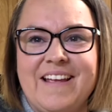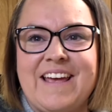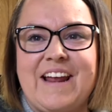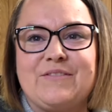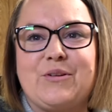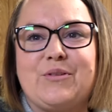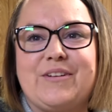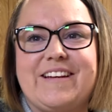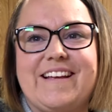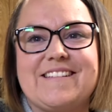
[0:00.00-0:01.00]
and after
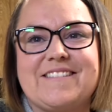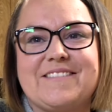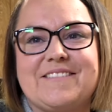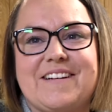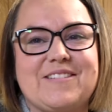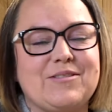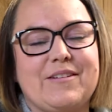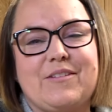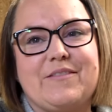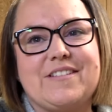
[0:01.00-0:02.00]
30 days, I still
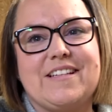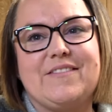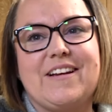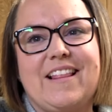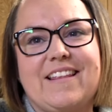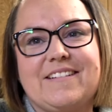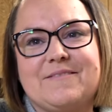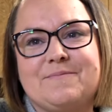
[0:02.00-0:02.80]
have not received anything.